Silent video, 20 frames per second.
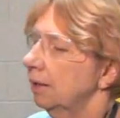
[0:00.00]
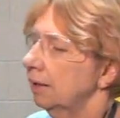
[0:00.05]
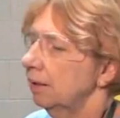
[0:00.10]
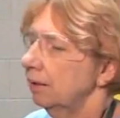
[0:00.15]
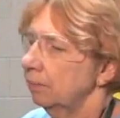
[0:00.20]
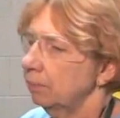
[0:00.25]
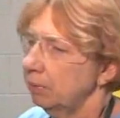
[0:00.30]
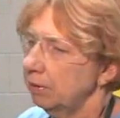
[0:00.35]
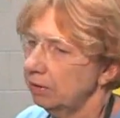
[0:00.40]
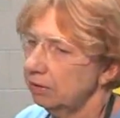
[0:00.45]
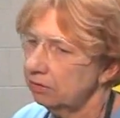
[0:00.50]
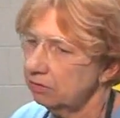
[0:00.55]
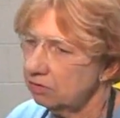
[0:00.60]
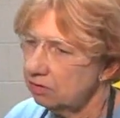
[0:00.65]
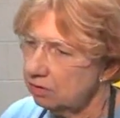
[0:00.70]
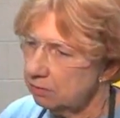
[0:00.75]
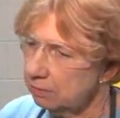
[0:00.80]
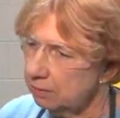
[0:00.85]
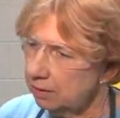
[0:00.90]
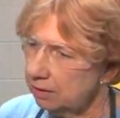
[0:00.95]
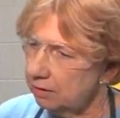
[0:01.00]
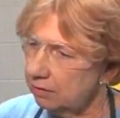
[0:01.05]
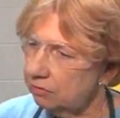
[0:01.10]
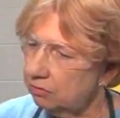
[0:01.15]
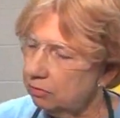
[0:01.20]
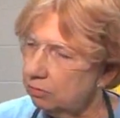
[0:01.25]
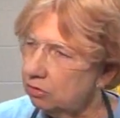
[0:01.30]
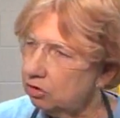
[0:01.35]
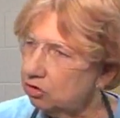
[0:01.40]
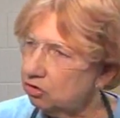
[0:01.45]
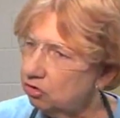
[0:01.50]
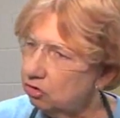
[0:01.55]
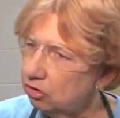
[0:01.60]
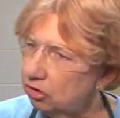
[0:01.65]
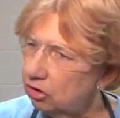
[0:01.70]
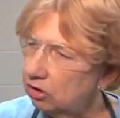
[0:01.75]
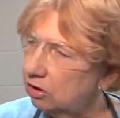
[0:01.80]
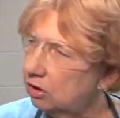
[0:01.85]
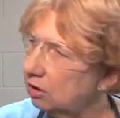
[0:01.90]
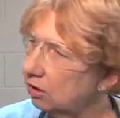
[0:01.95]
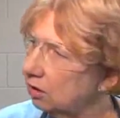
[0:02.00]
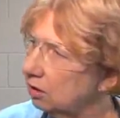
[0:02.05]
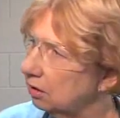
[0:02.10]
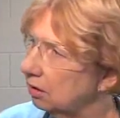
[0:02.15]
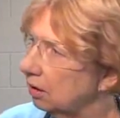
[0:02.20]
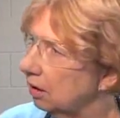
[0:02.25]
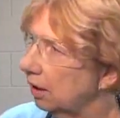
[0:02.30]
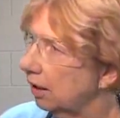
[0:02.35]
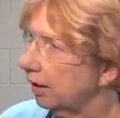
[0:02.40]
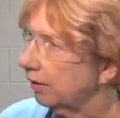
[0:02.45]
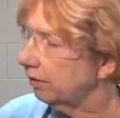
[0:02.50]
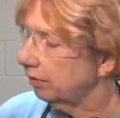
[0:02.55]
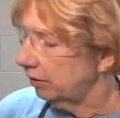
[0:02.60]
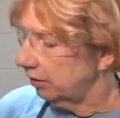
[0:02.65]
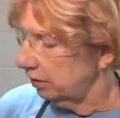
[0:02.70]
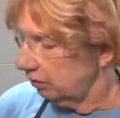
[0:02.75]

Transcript: It appears to me from just looking at